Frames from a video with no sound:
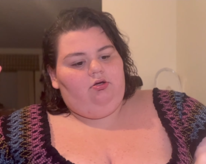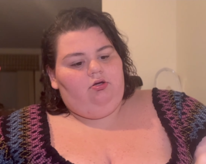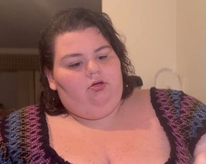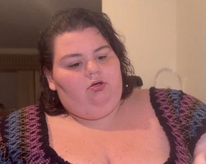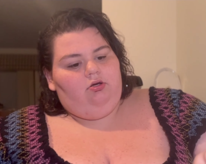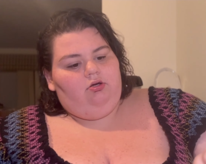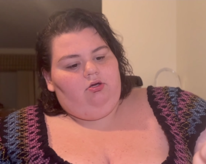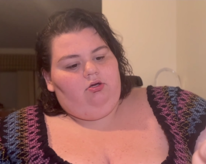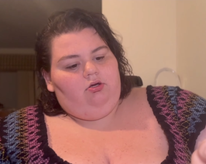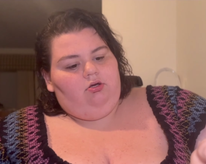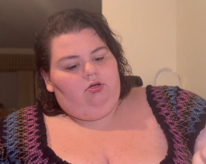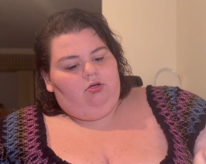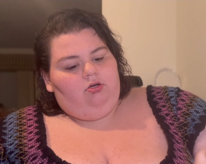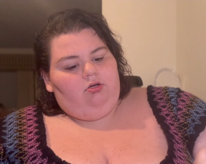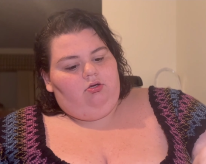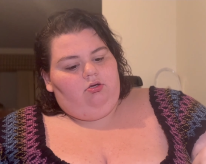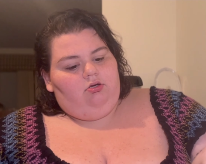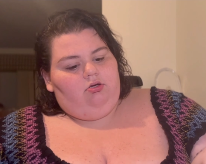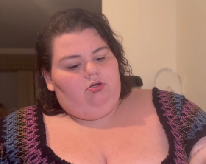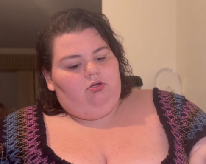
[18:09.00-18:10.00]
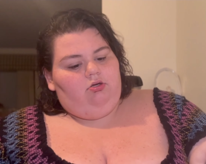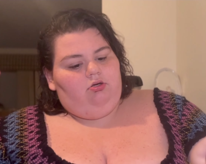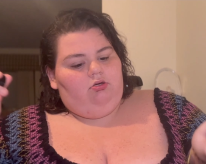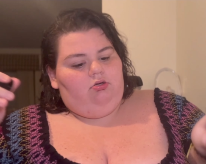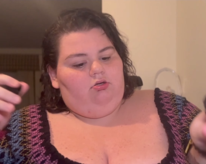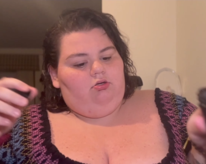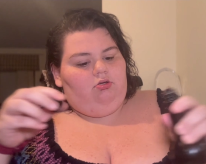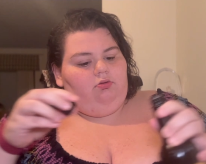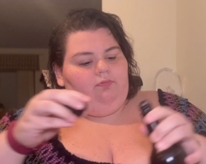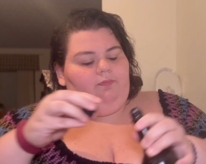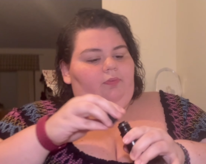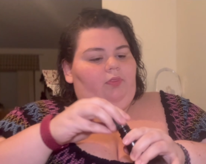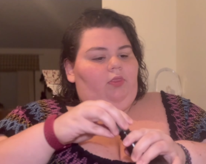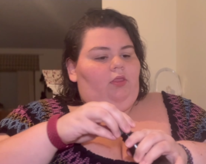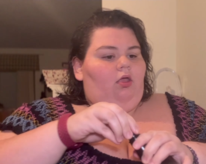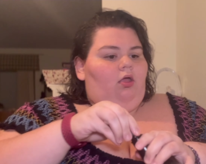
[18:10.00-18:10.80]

(no one is talking)